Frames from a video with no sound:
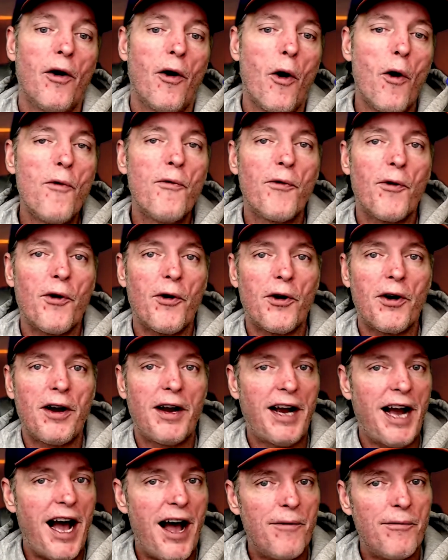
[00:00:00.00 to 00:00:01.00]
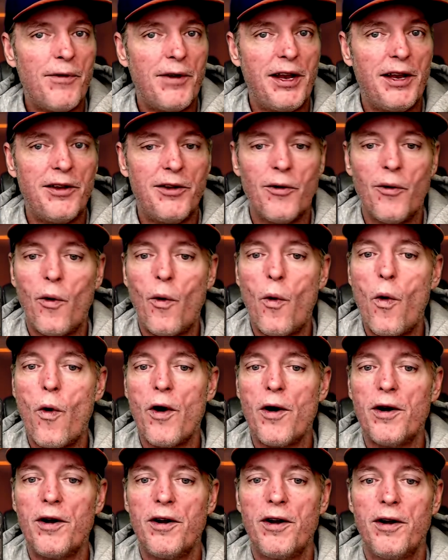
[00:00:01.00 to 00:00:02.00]
Overconfident
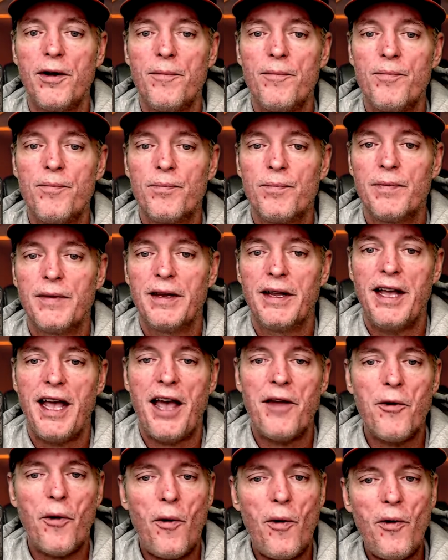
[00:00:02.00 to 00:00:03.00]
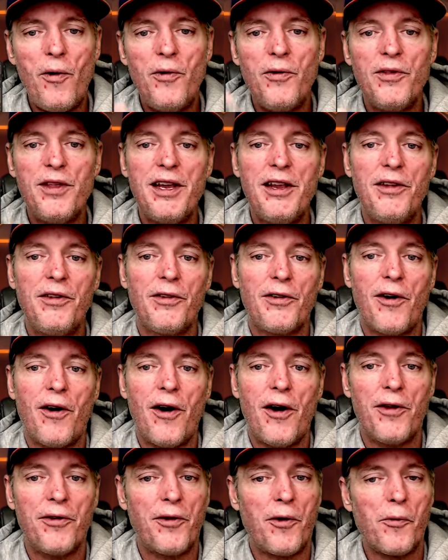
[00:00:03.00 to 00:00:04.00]
Orc. And all of these
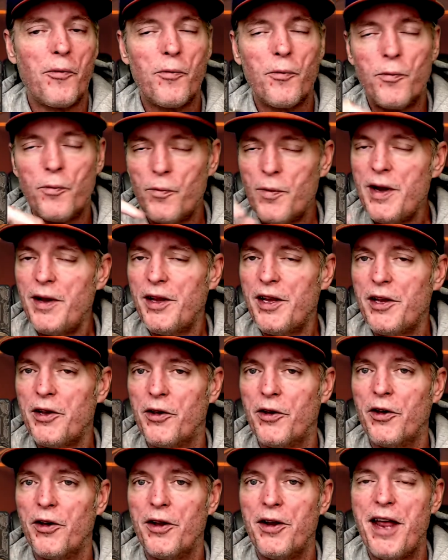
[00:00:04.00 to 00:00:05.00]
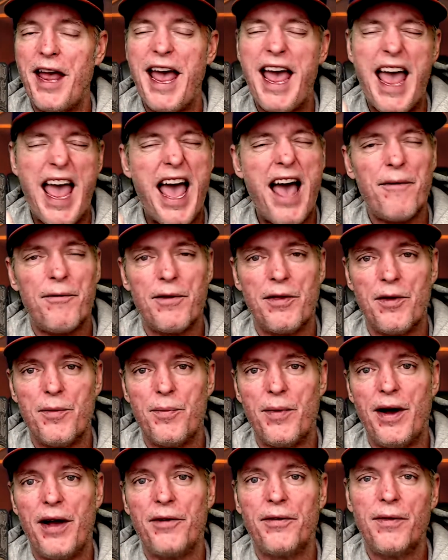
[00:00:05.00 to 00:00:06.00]
cards are really good after the
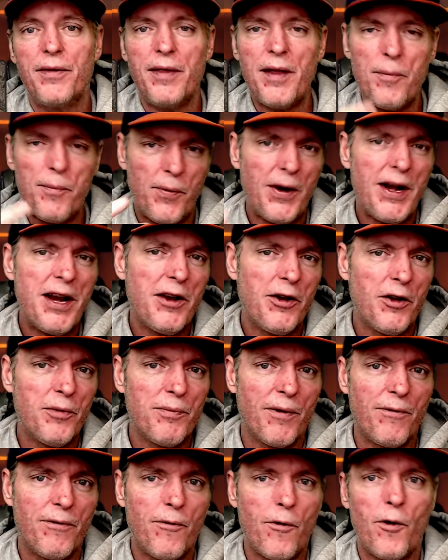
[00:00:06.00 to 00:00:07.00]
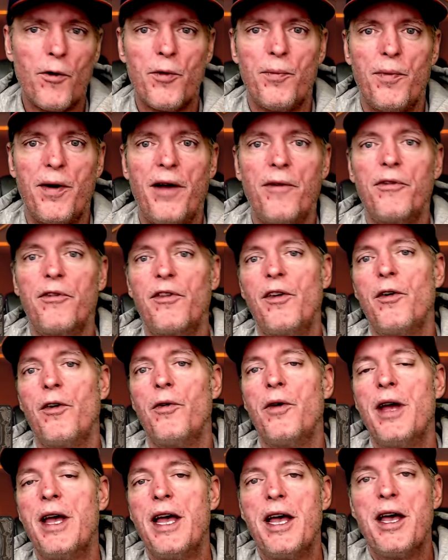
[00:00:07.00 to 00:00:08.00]
buffs. They're pretty good before the buffs
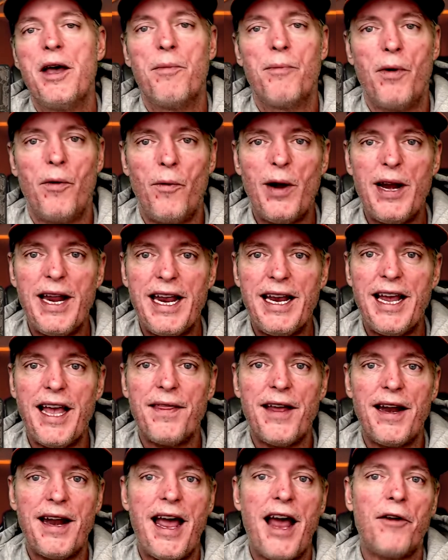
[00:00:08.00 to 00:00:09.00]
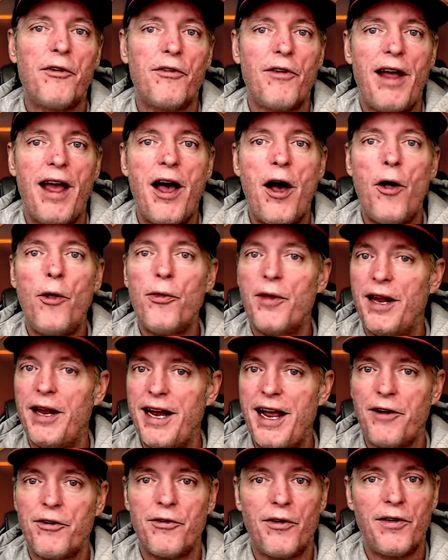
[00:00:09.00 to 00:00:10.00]
too. But when they get that extra health and
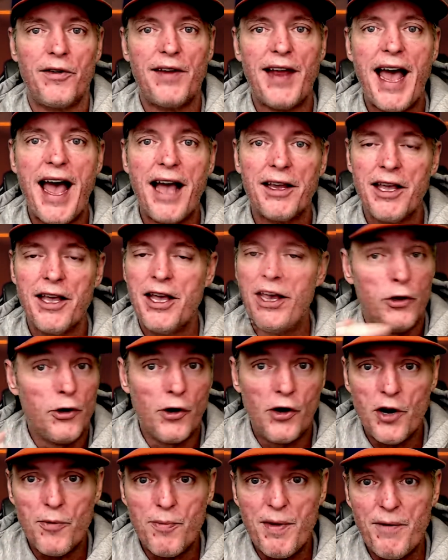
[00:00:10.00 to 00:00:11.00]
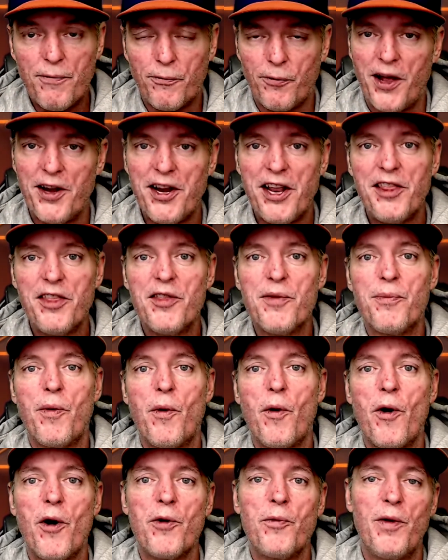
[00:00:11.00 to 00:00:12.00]
extra attack, you're going to be flooding the
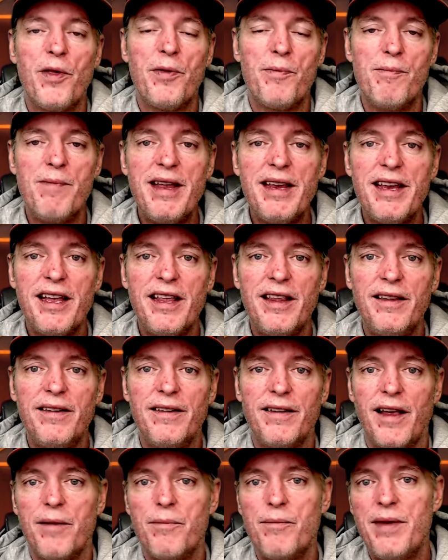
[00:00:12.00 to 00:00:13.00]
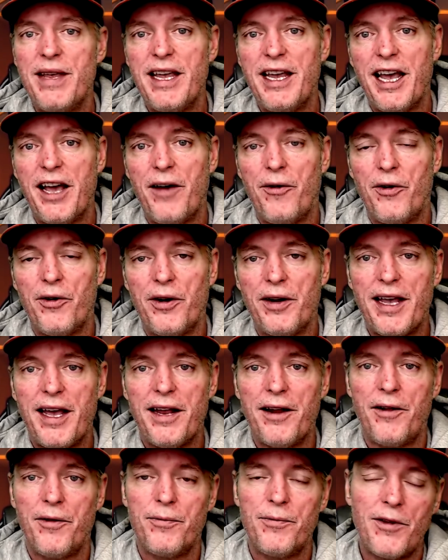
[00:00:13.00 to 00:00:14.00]
board with minions and being able to
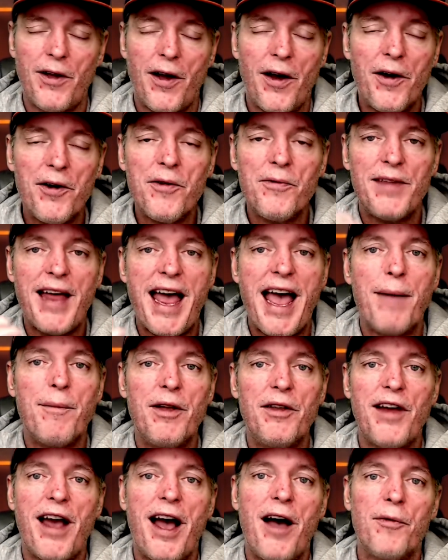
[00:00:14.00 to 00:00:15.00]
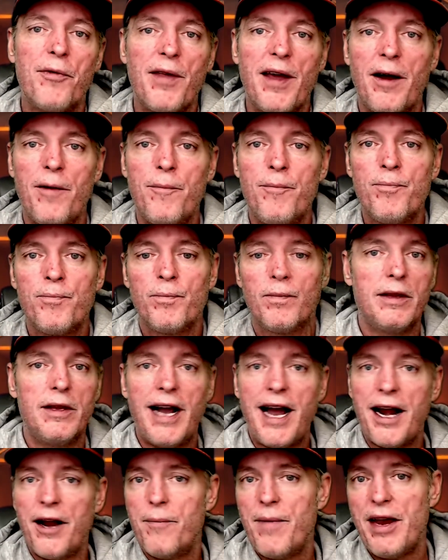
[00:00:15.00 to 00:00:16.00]
get a ton of damage out there. You
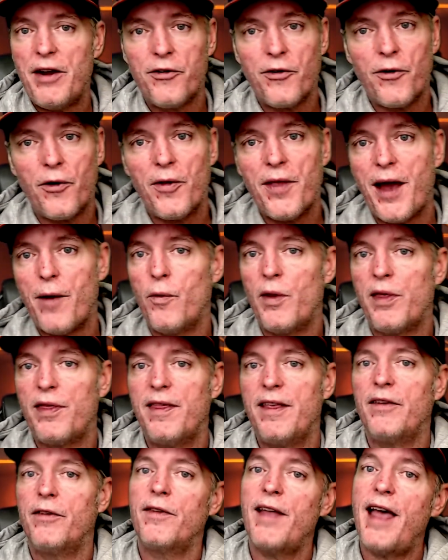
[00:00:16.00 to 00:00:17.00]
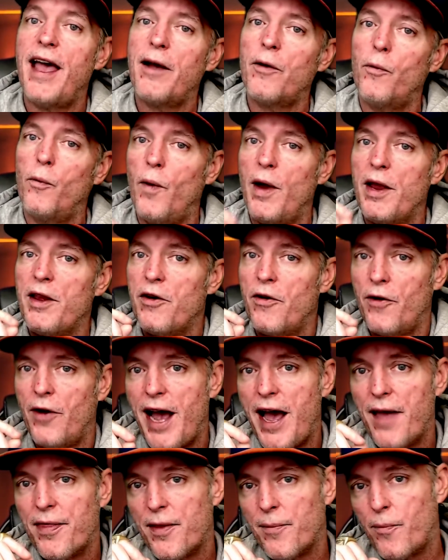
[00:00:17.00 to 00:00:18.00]
got to make sure that with this deck, when you're
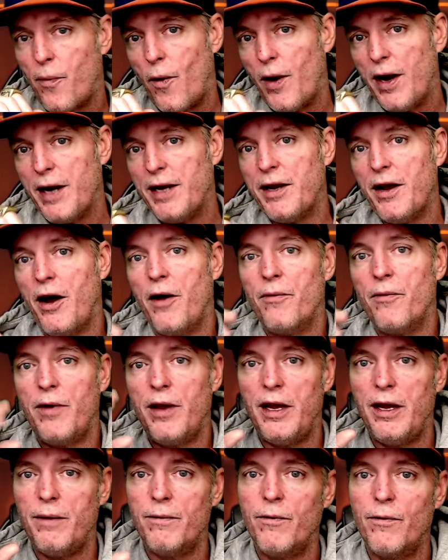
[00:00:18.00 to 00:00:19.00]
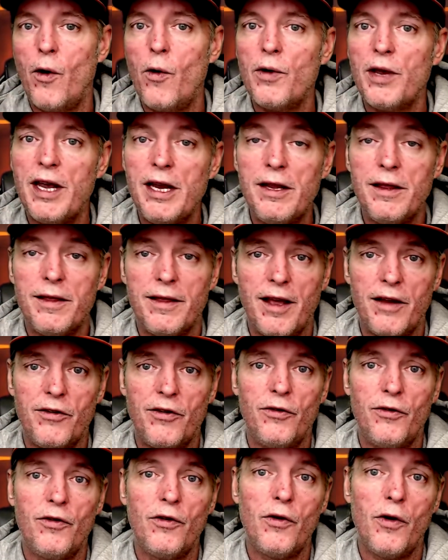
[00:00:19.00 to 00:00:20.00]
at the point of invoking, that
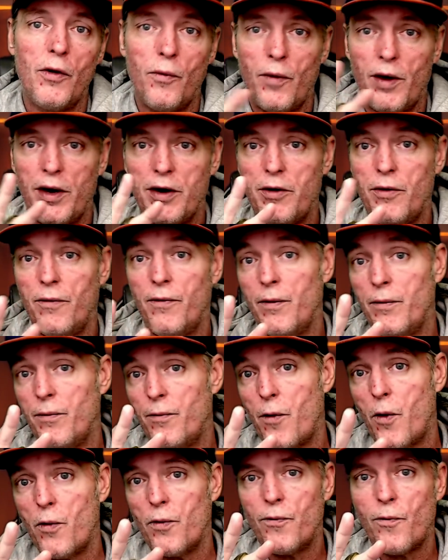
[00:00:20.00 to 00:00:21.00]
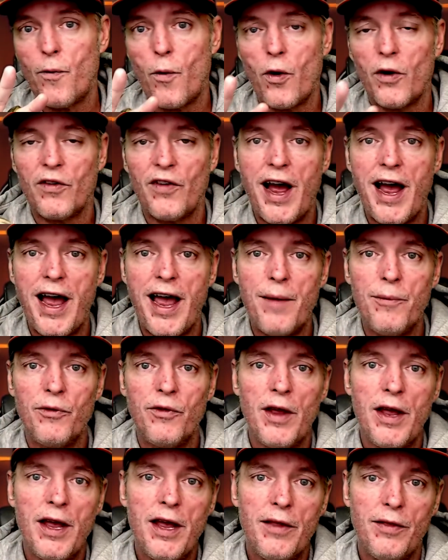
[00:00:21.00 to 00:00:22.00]
you do it when you've invoked 4 times,
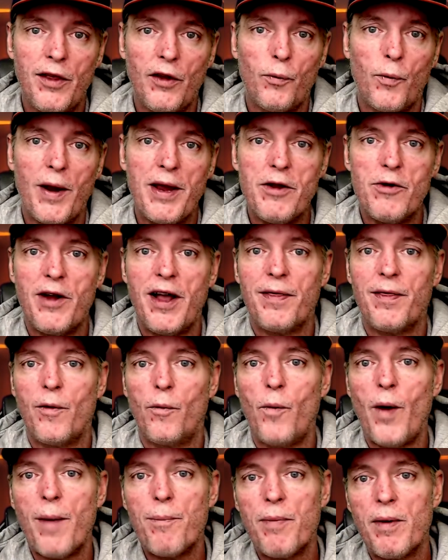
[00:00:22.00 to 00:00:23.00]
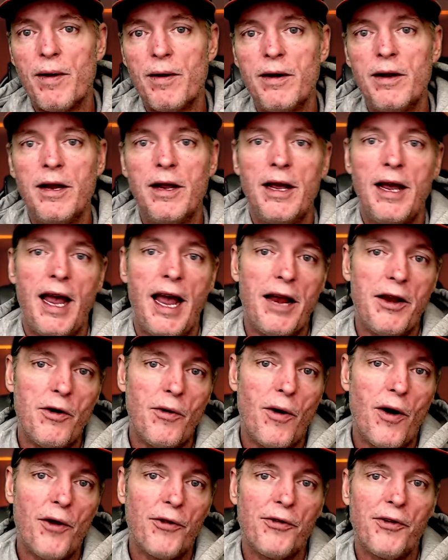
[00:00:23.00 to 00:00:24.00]
This way you get the weapon and
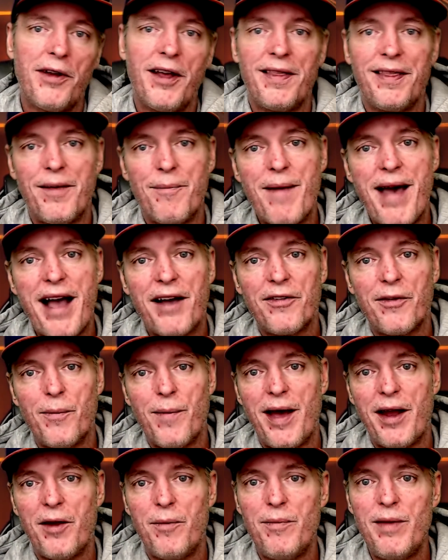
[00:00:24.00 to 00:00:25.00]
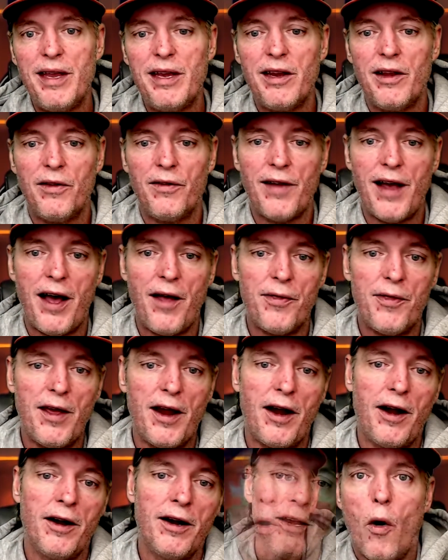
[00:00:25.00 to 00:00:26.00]
you also get the max amount of minions out
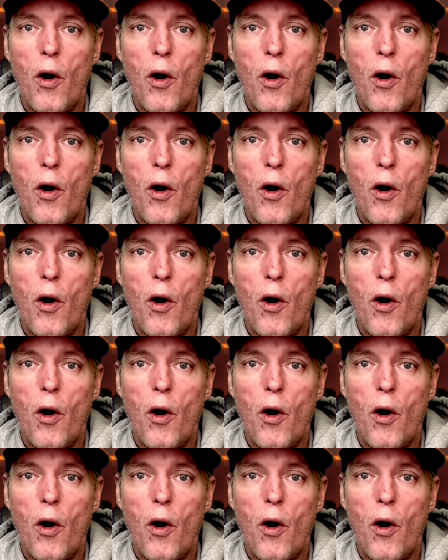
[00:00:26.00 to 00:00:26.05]
there.